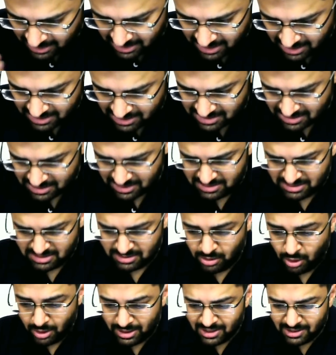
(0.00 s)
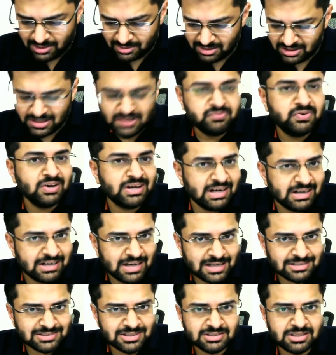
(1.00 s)
it's it's not a difficult
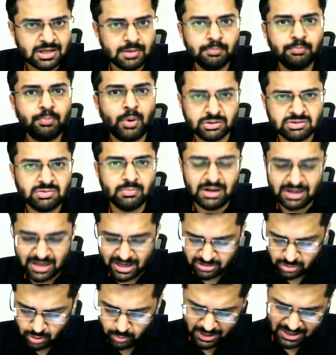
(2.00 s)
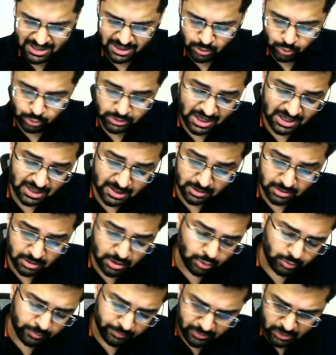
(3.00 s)
task it's an impossible task nobody can do that
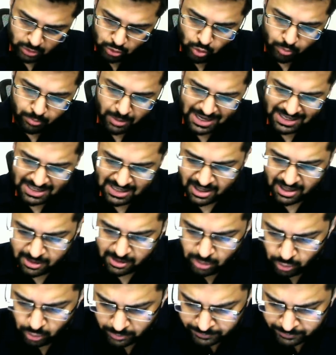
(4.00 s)
now you might argue